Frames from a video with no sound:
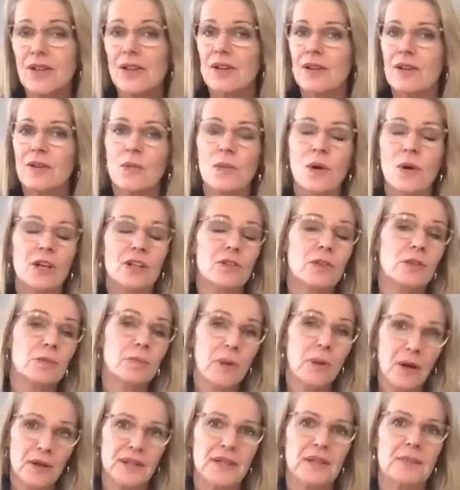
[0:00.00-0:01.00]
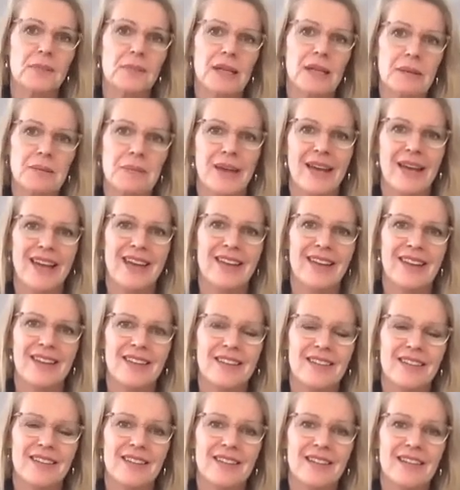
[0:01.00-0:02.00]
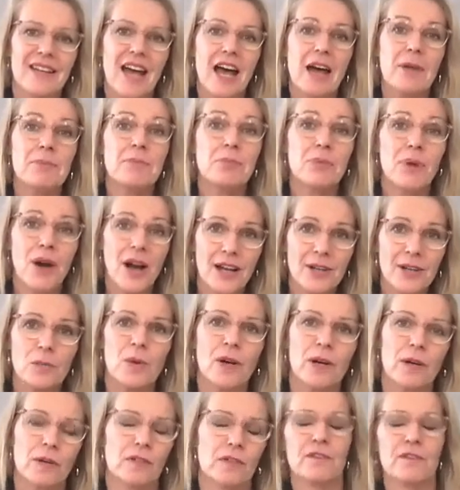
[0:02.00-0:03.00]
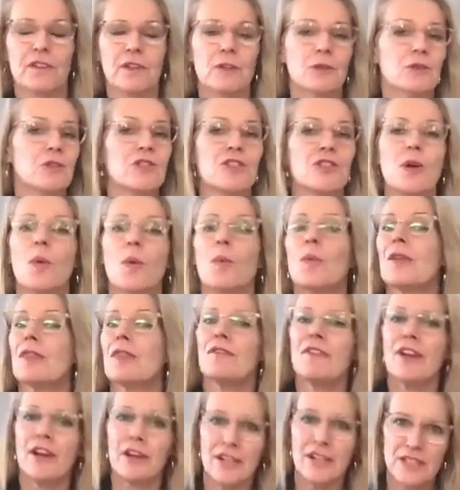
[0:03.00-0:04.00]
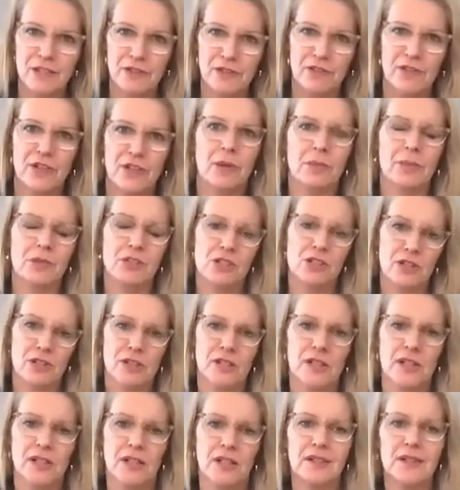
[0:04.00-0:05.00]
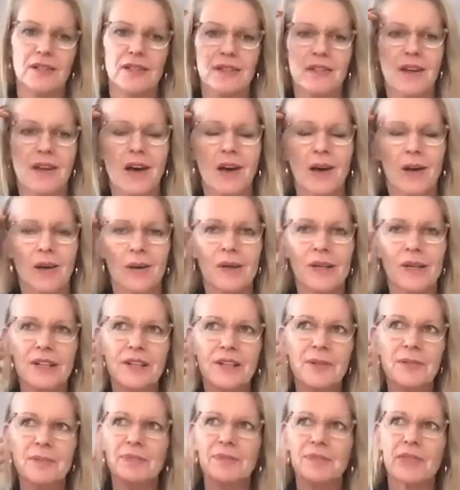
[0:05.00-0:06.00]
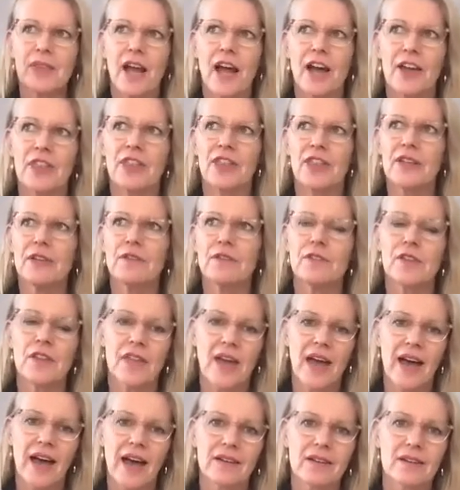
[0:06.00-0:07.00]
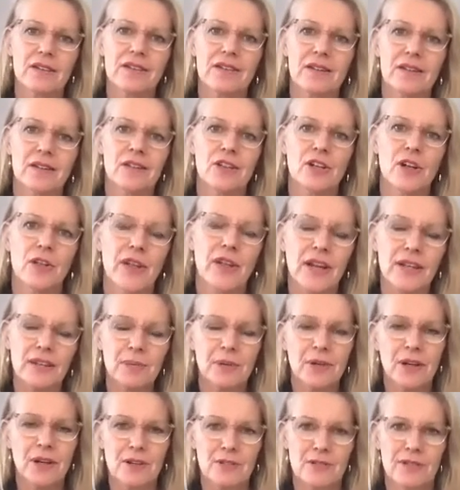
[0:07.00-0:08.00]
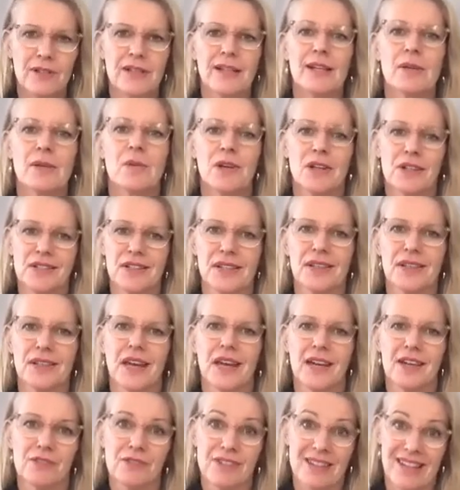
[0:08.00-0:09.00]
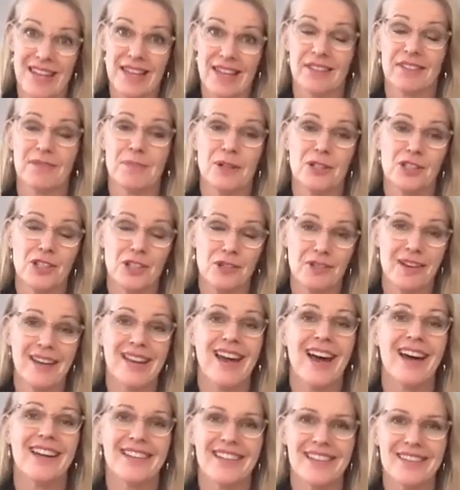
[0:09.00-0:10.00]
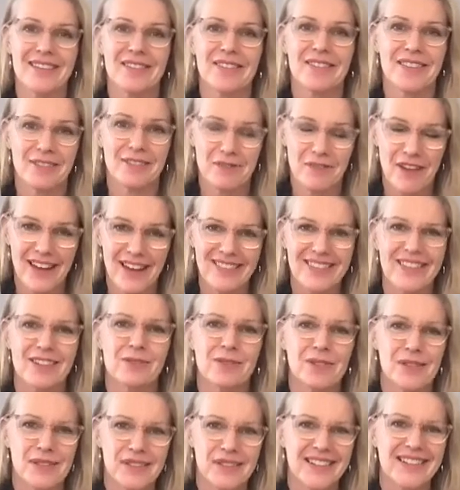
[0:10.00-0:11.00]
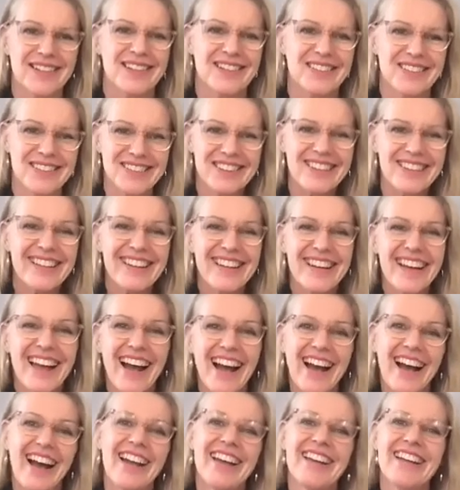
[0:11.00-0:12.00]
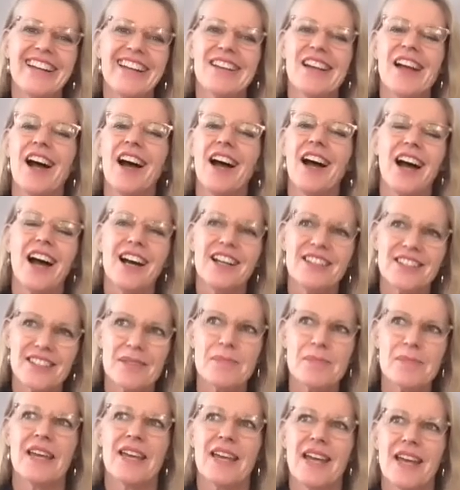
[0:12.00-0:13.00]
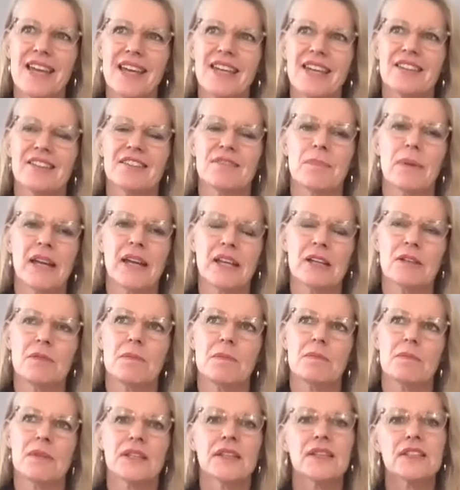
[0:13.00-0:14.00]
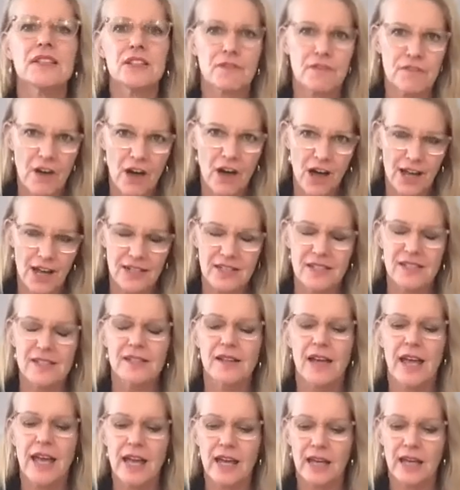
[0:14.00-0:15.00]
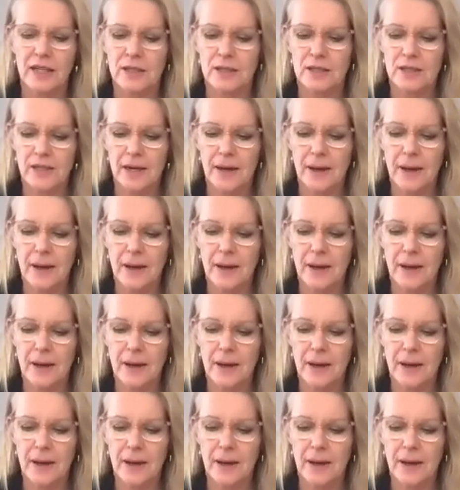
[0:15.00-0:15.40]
what could possibly be a bright world filled with very different opportunities? So I think for that, that's what I really wanted to say, especially regarding the fact that resilience, to me, has been misdefined. And